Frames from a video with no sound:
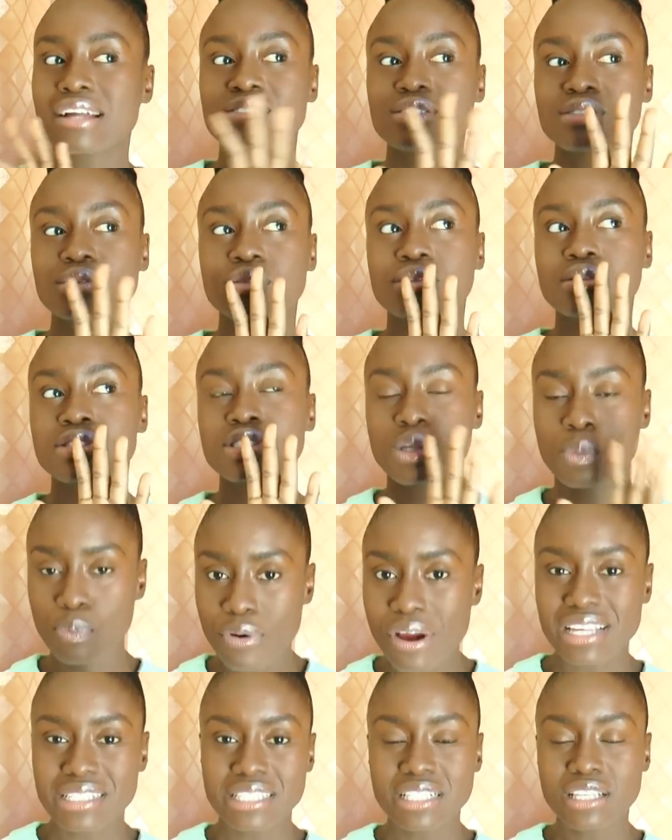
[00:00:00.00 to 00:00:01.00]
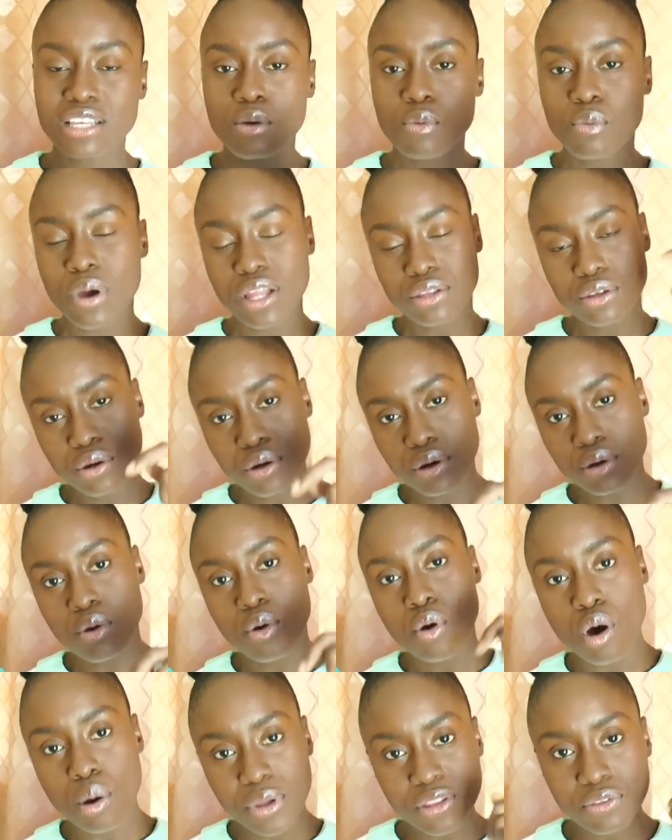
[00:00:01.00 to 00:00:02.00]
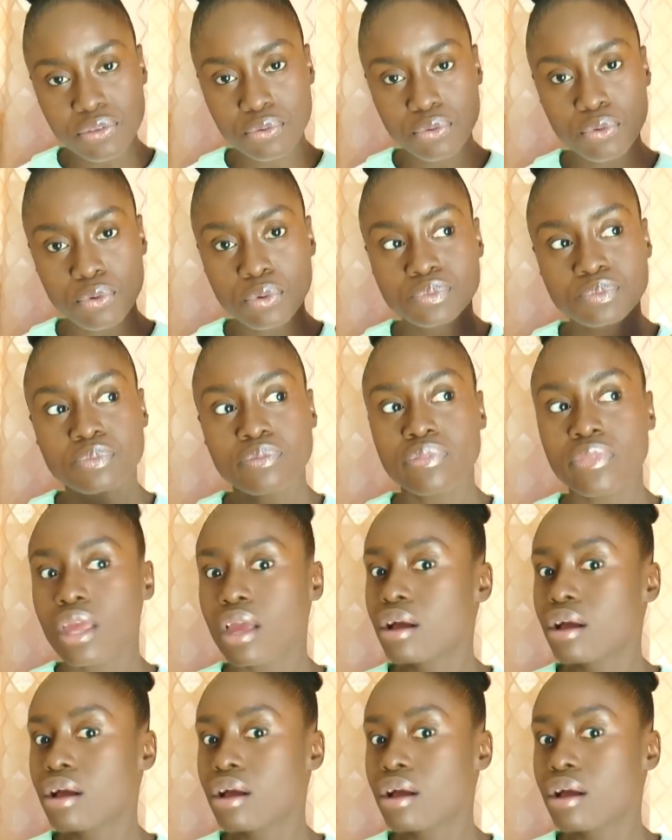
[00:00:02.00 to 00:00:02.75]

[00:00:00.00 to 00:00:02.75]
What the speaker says: And surprisingly, when you're combing through,